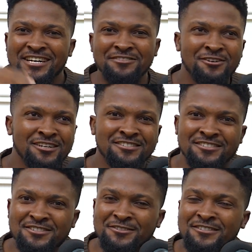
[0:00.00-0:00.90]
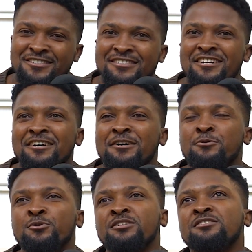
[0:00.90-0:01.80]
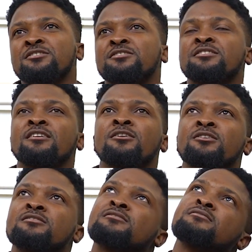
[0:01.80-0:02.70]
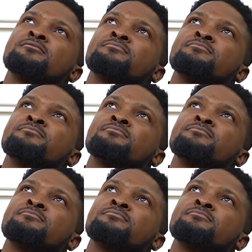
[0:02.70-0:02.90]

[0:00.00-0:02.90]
dive right into it. Uh, we want you to tell us.